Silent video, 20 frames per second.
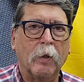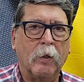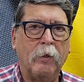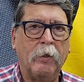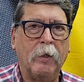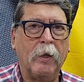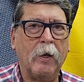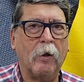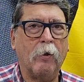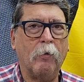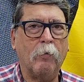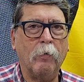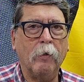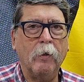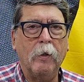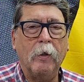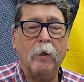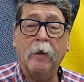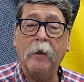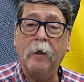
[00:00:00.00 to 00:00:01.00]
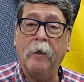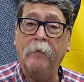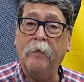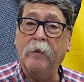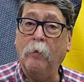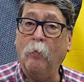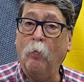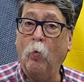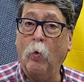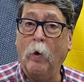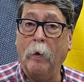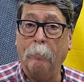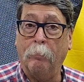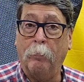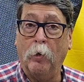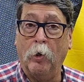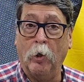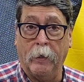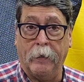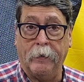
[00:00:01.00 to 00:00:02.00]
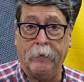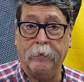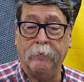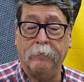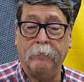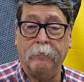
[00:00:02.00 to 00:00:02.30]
and then what bullet.